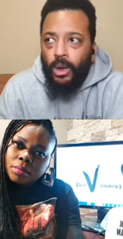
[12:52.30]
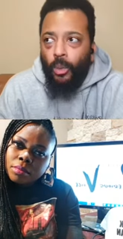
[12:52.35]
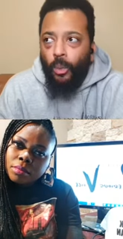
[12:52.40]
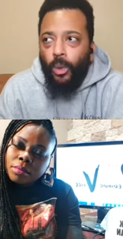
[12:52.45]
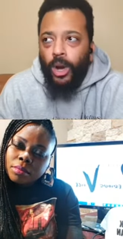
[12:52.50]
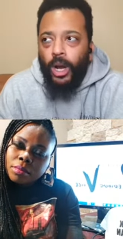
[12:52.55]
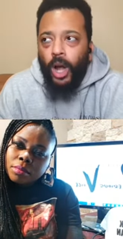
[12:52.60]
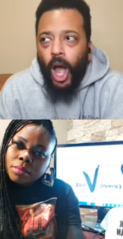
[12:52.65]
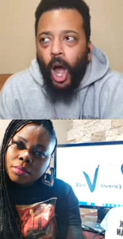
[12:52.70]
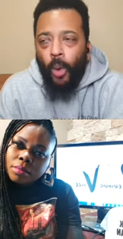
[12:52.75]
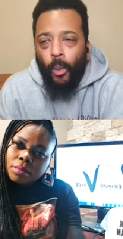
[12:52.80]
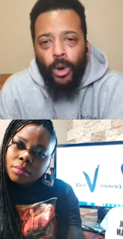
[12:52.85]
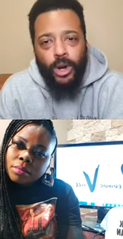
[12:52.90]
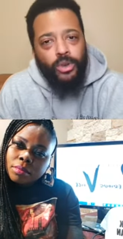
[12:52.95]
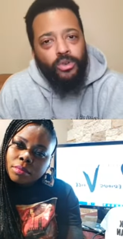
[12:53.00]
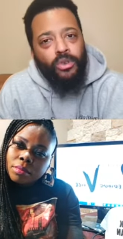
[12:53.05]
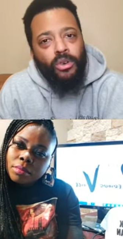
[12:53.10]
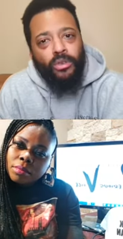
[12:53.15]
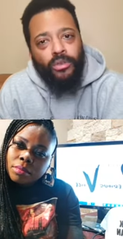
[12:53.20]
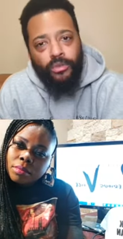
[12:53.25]
Speaker 1: were,
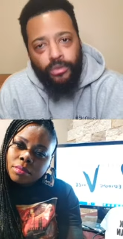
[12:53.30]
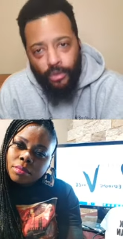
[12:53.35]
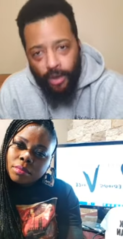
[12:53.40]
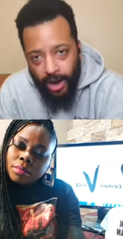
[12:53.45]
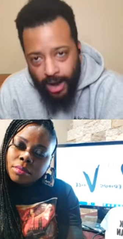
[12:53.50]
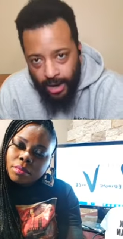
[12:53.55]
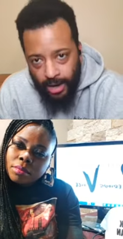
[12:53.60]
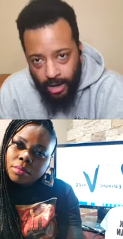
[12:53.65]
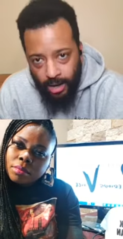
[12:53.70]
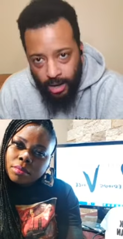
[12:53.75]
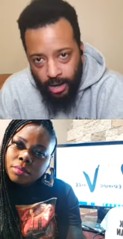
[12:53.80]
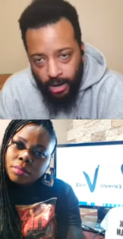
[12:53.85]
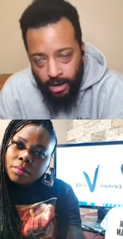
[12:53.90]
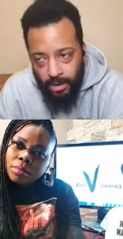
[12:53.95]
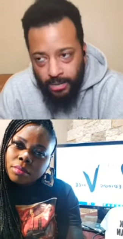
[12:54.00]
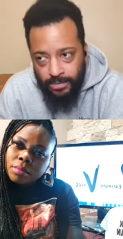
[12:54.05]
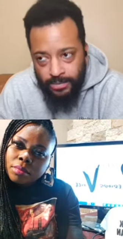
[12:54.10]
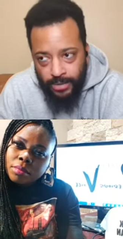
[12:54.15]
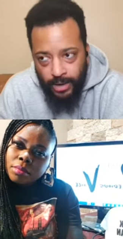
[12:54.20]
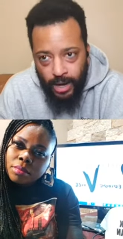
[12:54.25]
were you afraid
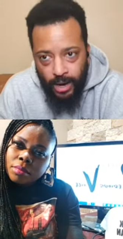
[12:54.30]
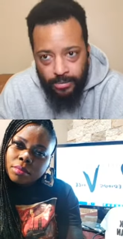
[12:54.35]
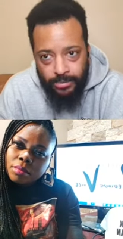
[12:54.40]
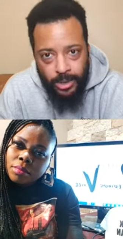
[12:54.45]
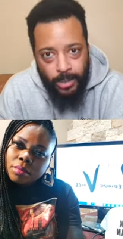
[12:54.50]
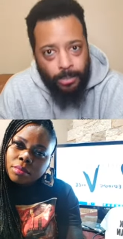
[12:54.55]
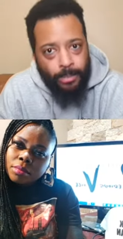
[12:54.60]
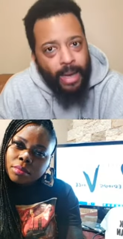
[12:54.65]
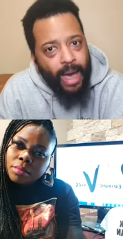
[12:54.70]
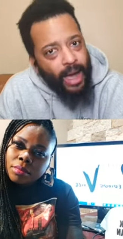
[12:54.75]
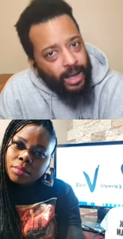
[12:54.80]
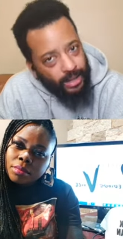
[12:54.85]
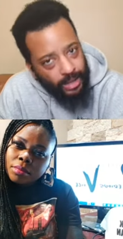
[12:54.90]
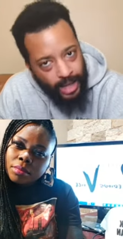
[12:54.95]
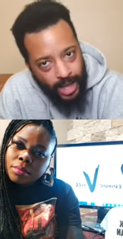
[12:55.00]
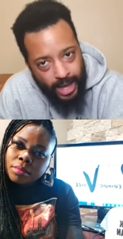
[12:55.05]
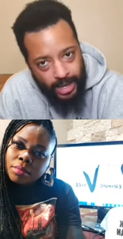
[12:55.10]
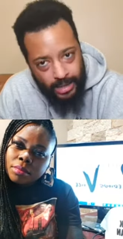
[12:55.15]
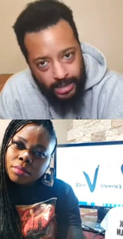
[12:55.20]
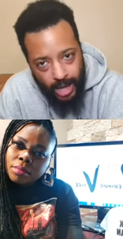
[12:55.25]
of, of the
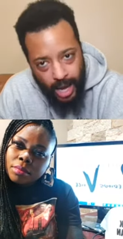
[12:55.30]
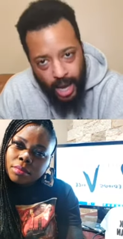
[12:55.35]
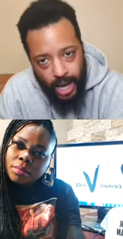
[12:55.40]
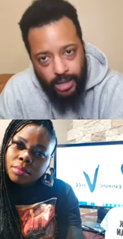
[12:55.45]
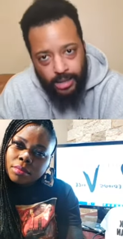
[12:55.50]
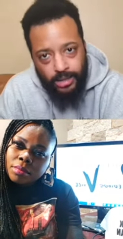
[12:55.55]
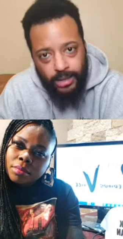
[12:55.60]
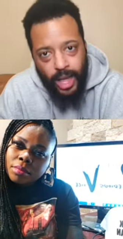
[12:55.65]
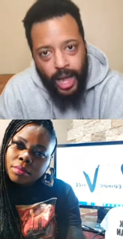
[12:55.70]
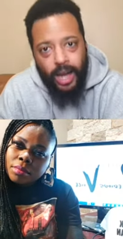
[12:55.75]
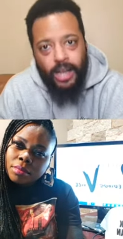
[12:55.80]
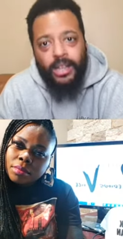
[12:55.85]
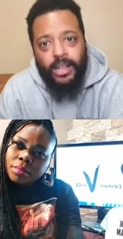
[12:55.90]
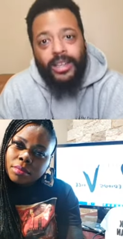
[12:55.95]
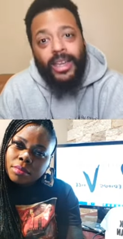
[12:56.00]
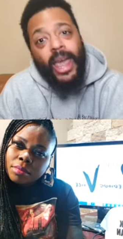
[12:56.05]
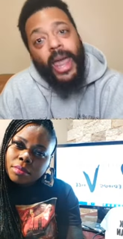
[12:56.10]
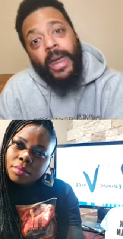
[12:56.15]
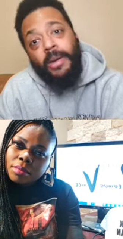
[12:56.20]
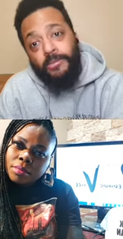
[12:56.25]
backlash that, that could
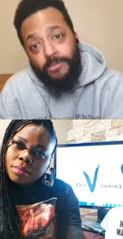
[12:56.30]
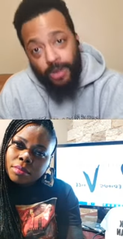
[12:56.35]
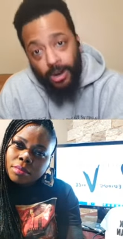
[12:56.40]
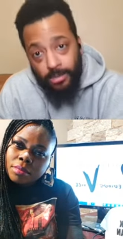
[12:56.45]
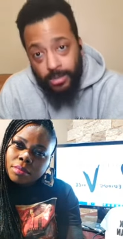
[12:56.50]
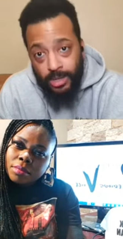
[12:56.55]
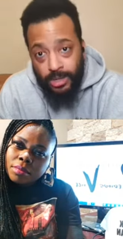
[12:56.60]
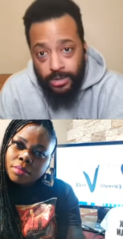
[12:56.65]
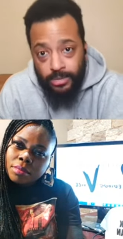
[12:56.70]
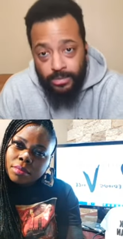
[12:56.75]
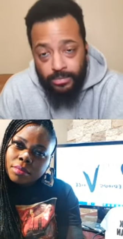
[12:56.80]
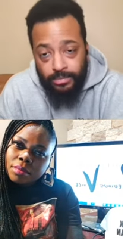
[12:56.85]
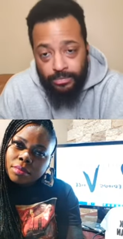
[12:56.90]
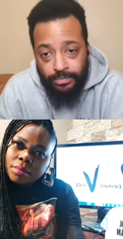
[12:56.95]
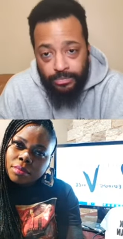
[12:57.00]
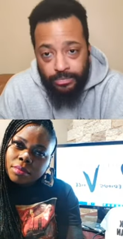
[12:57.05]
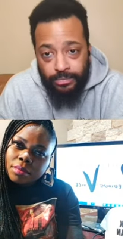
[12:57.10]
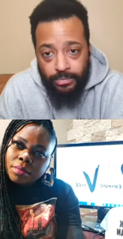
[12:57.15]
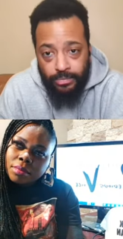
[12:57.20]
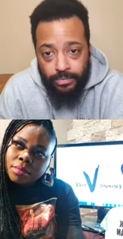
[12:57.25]
have came from it?
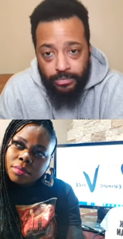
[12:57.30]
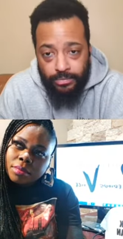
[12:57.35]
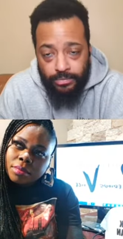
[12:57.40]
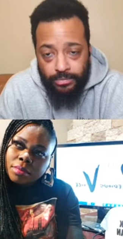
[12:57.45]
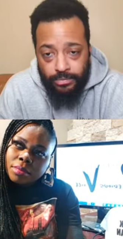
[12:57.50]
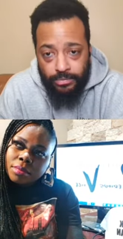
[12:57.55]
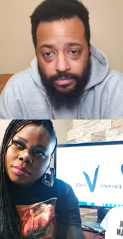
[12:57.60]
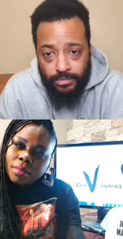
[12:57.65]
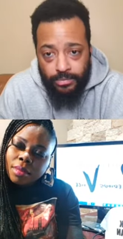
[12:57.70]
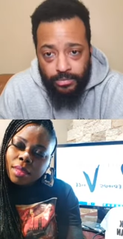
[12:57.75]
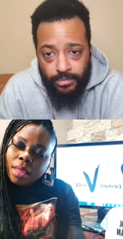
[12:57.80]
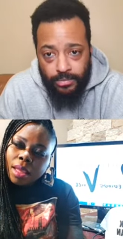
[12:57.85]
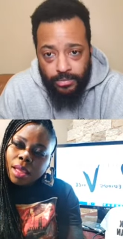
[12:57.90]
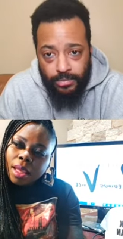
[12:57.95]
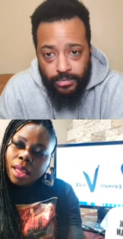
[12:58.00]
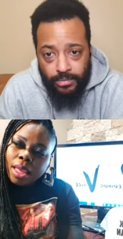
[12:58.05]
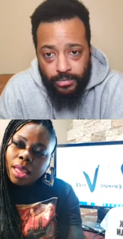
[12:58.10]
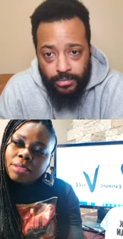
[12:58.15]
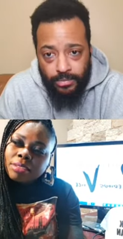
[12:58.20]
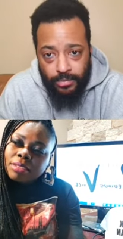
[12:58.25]

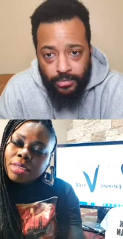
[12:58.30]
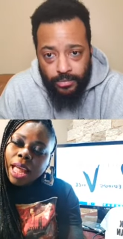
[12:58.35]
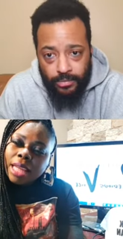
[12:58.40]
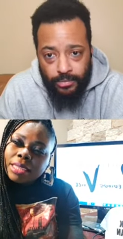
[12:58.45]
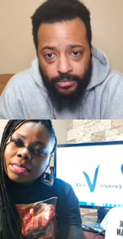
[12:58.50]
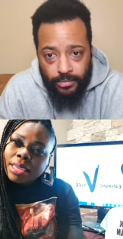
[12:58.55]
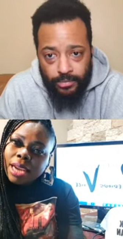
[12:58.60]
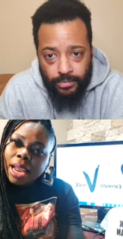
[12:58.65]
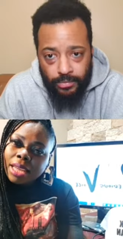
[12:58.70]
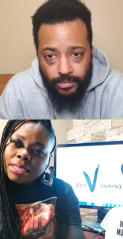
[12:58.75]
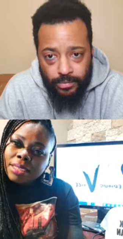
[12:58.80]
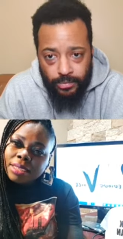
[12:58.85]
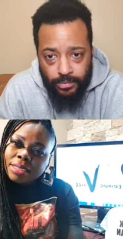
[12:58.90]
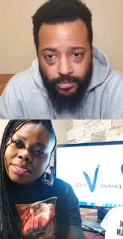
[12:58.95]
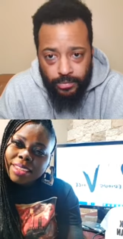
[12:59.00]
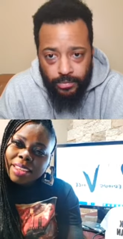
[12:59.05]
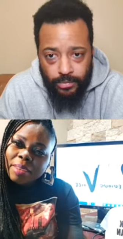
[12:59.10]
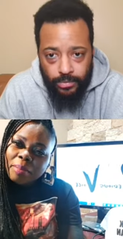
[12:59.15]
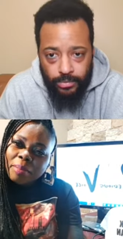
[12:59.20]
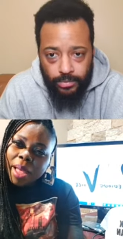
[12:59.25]
Speaker 2: It's not that I
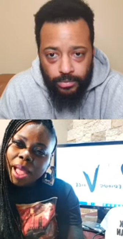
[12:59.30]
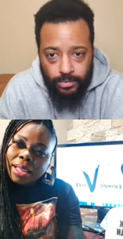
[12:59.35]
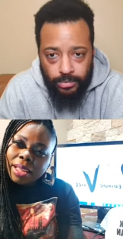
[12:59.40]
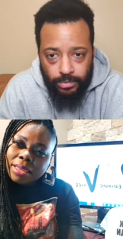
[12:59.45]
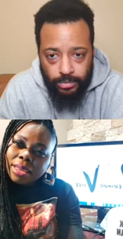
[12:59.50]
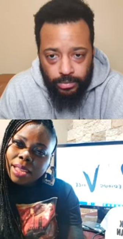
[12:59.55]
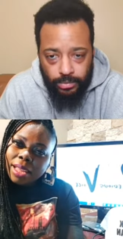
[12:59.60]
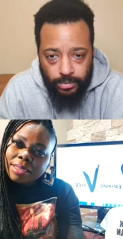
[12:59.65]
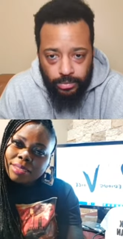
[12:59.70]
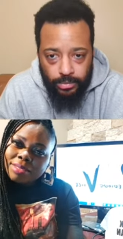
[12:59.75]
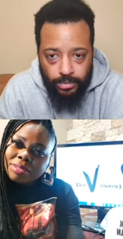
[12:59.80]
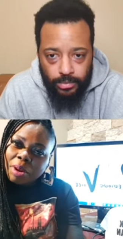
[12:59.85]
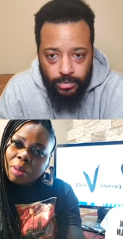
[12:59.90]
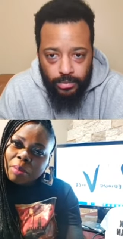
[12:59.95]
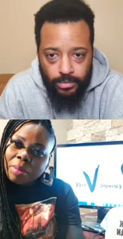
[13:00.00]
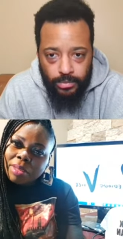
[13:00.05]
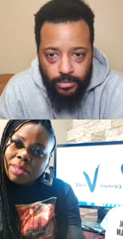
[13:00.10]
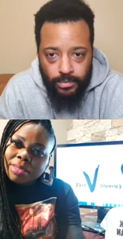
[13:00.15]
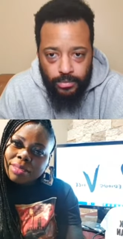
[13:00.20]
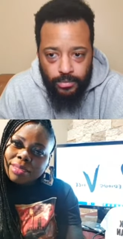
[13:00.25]
didn't get backlash
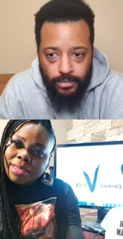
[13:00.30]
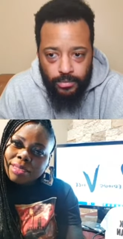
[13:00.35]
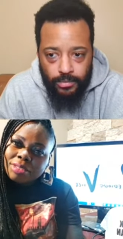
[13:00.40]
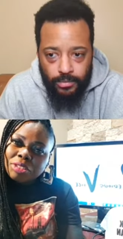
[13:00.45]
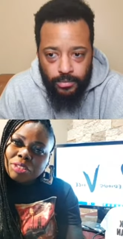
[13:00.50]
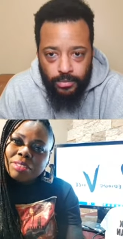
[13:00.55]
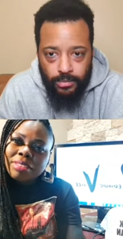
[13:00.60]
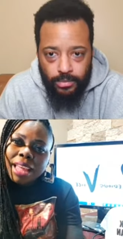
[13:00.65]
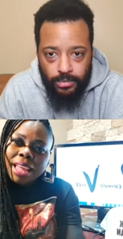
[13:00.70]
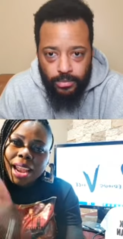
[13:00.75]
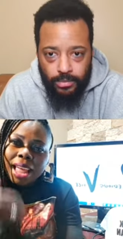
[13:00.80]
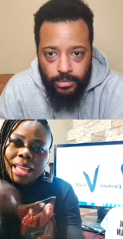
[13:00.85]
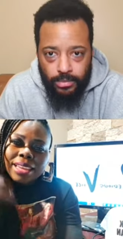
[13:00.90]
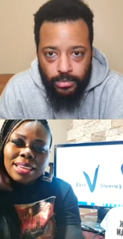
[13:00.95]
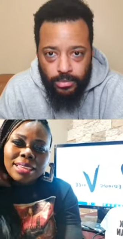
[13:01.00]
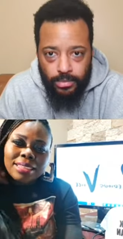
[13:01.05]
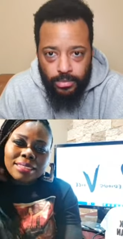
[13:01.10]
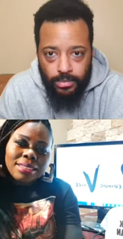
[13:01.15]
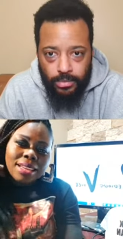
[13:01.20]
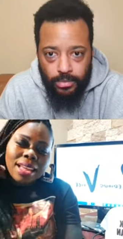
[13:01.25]
from it. It's just that I
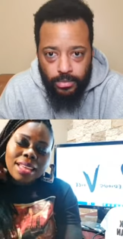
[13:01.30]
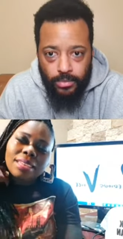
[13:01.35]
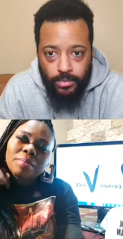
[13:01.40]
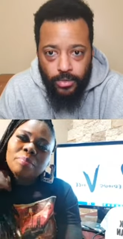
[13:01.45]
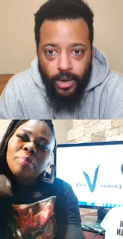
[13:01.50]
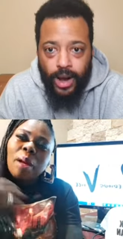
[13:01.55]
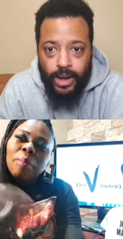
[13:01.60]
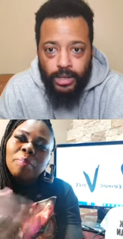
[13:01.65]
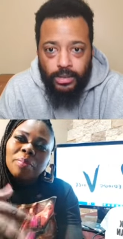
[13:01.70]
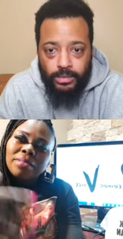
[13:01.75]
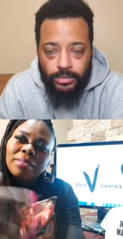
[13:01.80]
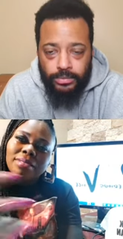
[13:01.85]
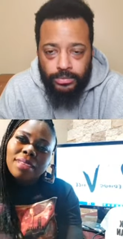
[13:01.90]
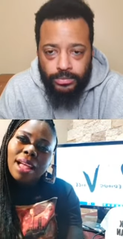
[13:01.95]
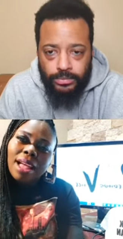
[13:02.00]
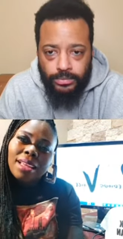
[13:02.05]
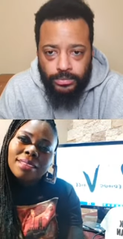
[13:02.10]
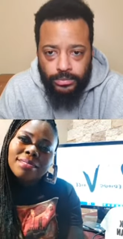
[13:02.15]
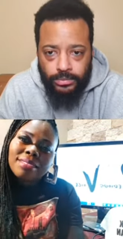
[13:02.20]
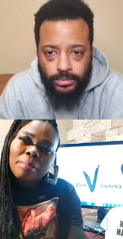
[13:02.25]
didn't I didn't right.
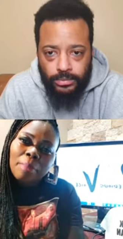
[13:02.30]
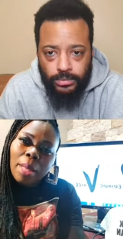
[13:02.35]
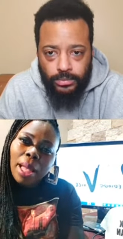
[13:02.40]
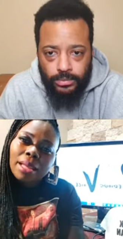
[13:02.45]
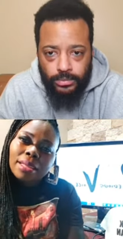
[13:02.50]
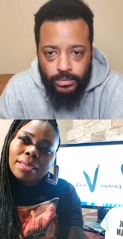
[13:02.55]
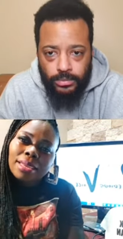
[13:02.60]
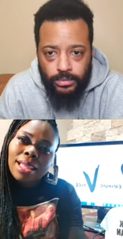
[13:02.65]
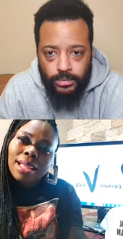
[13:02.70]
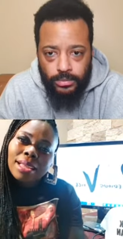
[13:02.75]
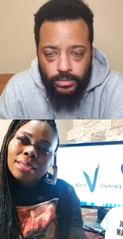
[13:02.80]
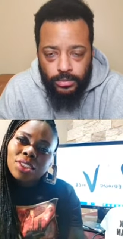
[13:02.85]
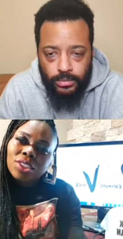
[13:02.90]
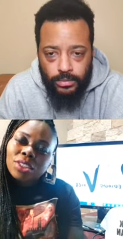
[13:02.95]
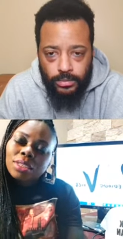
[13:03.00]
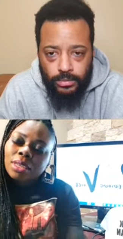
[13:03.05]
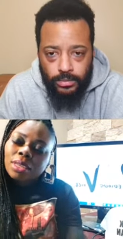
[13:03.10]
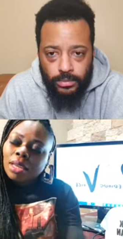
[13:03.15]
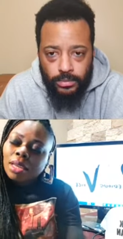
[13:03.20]
publicize the backlash.